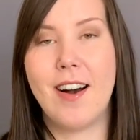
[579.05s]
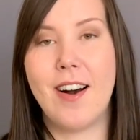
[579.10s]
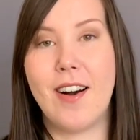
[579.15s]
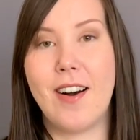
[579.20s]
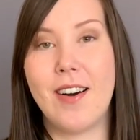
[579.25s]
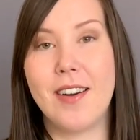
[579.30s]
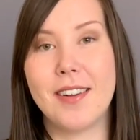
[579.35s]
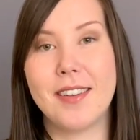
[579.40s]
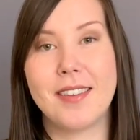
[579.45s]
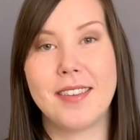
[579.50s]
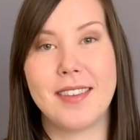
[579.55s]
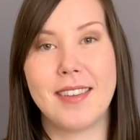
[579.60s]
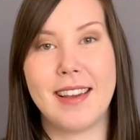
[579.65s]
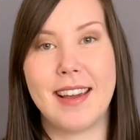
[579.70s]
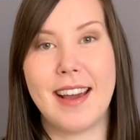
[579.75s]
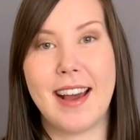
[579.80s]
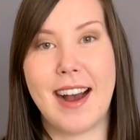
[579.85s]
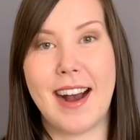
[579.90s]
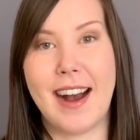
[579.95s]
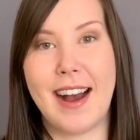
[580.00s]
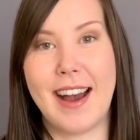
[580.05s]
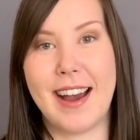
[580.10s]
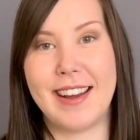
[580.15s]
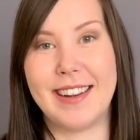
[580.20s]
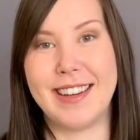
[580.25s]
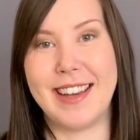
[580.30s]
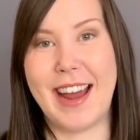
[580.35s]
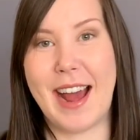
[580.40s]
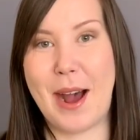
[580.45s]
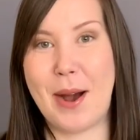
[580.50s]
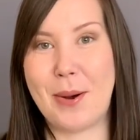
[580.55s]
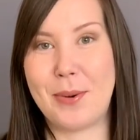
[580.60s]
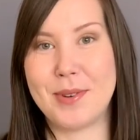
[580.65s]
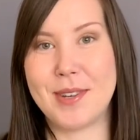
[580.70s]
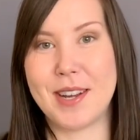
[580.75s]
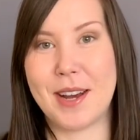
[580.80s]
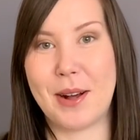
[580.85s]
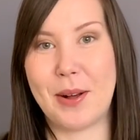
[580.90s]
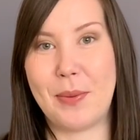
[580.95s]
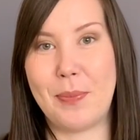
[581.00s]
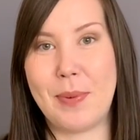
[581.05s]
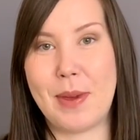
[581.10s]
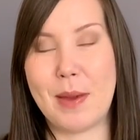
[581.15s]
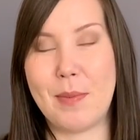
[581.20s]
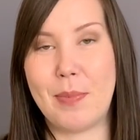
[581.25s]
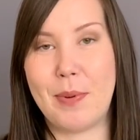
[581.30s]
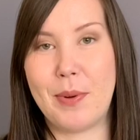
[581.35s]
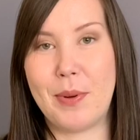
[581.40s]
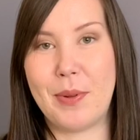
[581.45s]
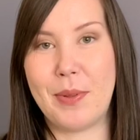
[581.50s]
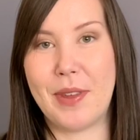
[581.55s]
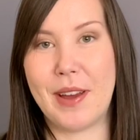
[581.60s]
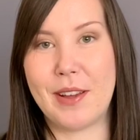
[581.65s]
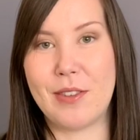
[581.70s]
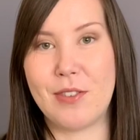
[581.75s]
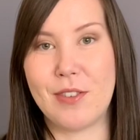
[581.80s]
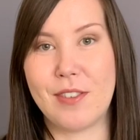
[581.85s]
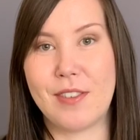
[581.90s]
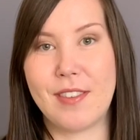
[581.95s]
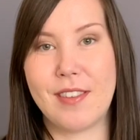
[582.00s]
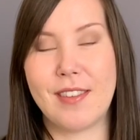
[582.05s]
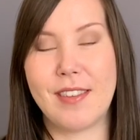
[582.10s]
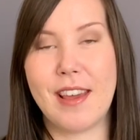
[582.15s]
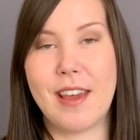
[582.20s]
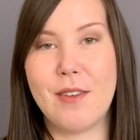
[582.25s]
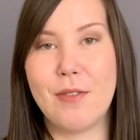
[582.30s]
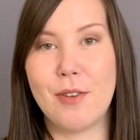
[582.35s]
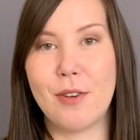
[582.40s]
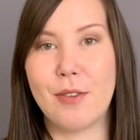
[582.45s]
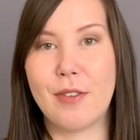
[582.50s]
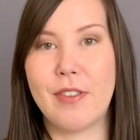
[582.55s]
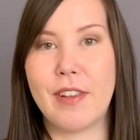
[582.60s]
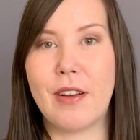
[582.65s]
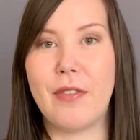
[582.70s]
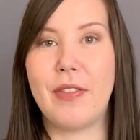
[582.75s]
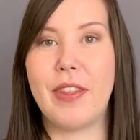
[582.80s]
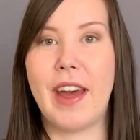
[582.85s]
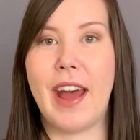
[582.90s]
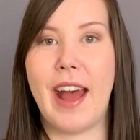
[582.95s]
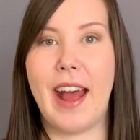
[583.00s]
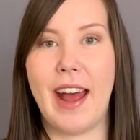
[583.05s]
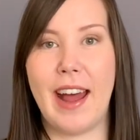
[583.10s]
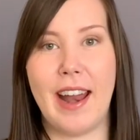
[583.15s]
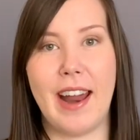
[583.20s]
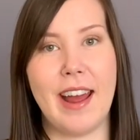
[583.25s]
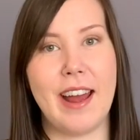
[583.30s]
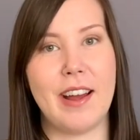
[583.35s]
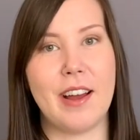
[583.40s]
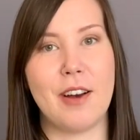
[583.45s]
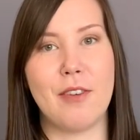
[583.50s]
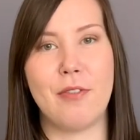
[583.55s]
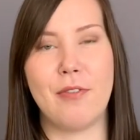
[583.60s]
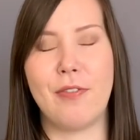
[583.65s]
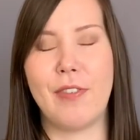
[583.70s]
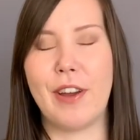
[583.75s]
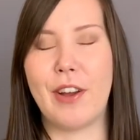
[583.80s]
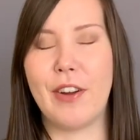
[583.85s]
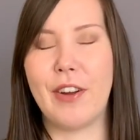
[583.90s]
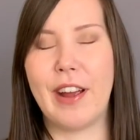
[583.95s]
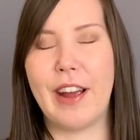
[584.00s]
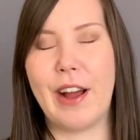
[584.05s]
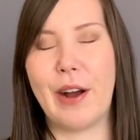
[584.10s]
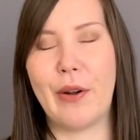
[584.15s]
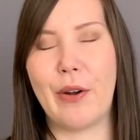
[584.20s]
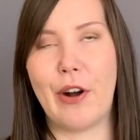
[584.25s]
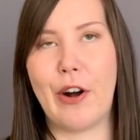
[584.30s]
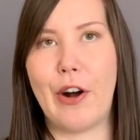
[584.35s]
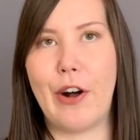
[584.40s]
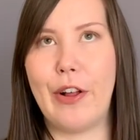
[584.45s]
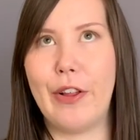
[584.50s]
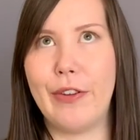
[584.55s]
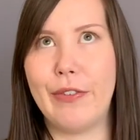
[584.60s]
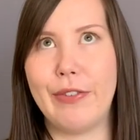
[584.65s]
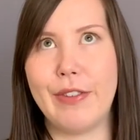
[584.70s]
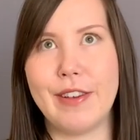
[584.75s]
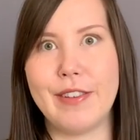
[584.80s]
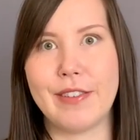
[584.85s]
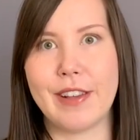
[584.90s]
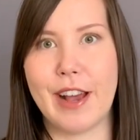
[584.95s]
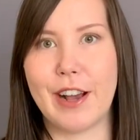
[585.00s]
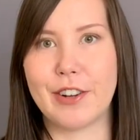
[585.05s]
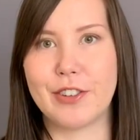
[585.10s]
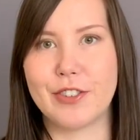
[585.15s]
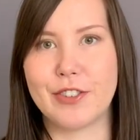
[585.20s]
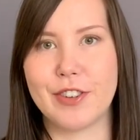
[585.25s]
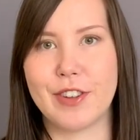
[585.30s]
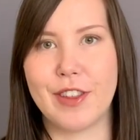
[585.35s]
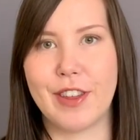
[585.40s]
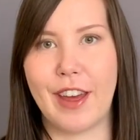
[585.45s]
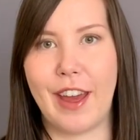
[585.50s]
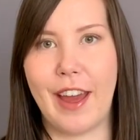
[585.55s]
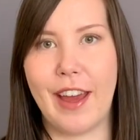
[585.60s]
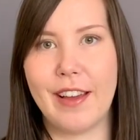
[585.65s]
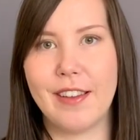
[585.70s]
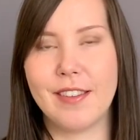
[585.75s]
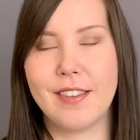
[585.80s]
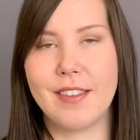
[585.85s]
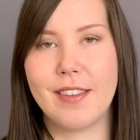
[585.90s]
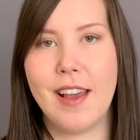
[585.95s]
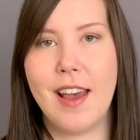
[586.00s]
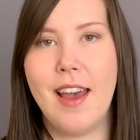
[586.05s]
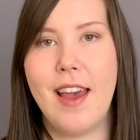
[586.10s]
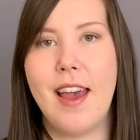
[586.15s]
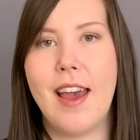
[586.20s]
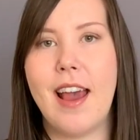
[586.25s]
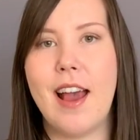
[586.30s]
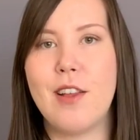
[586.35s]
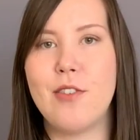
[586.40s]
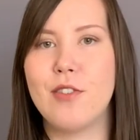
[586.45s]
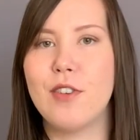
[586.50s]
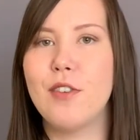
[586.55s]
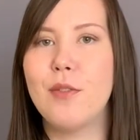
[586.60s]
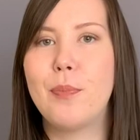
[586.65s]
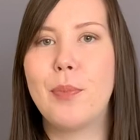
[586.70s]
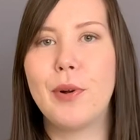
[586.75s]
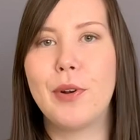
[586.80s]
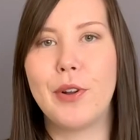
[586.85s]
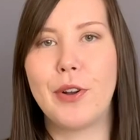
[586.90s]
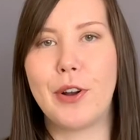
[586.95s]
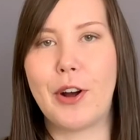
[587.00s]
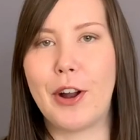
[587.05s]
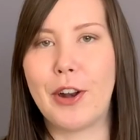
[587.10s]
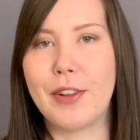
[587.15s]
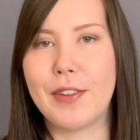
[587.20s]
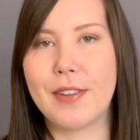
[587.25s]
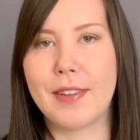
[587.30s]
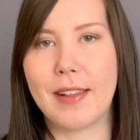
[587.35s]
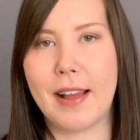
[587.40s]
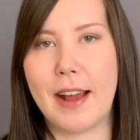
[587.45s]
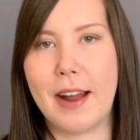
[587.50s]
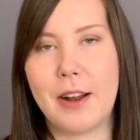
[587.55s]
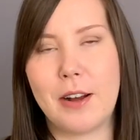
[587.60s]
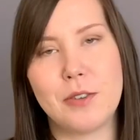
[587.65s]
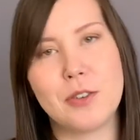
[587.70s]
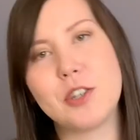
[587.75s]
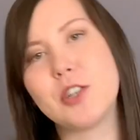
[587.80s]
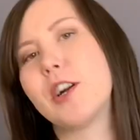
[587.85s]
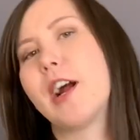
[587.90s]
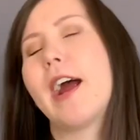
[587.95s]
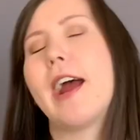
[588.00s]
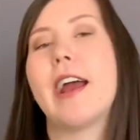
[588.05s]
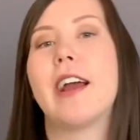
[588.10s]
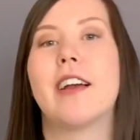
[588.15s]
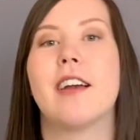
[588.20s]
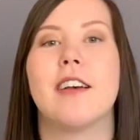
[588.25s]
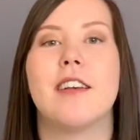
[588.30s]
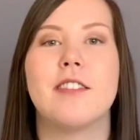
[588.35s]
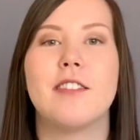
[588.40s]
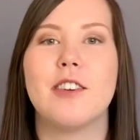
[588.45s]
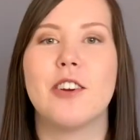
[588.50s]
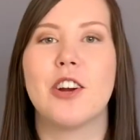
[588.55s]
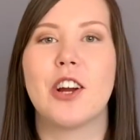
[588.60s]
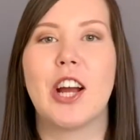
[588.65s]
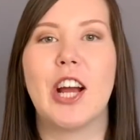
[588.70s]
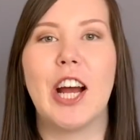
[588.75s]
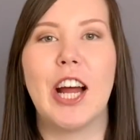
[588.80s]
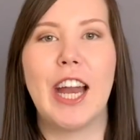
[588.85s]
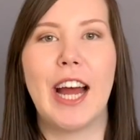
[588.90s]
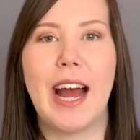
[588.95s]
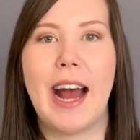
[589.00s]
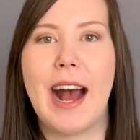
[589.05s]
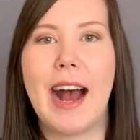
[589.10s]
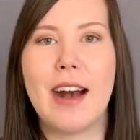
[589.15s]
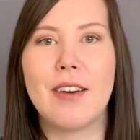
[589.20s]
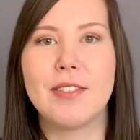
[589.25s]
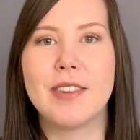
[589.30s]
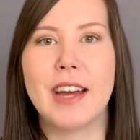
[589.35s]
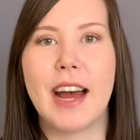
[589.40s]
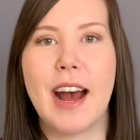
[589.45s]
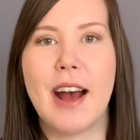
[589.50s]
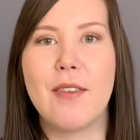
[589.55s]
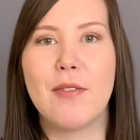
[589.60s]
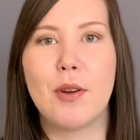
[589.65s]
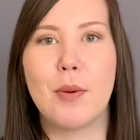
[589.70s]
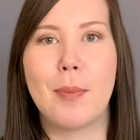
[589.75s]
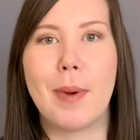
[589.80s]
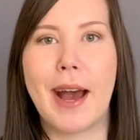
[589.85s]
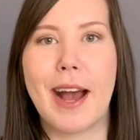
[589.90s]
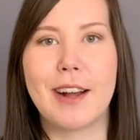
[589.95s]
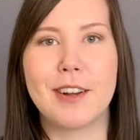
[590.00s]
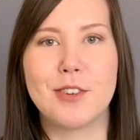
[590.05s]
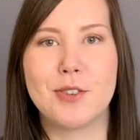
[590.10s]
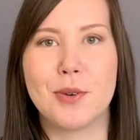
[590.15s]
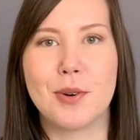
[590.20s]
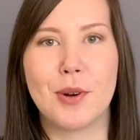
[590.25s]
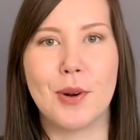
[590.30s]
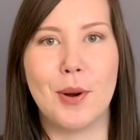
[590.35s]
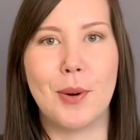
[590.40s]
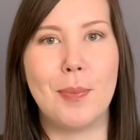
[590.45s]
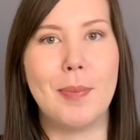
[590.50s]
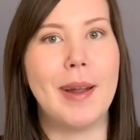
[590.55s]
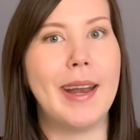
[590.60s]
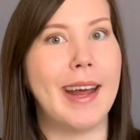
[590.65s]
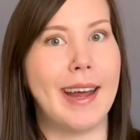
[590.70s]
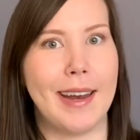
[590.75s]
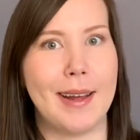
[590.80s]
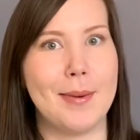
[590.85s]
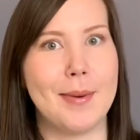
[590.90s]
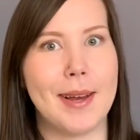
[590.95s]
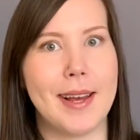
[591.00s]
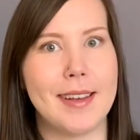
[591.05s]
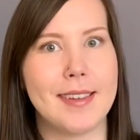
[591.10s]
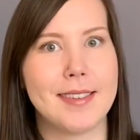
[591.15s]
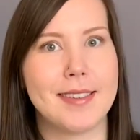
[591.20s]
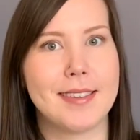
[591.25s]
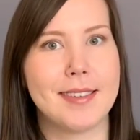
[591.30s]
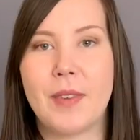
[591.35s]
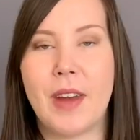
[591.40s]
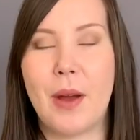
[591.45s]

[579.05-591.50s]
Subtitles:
honestly, I now tell people that just save yourself the headache of figuring out all of these extra things and just put it on a slide out tray because you're gonna have to have your back door open anyways.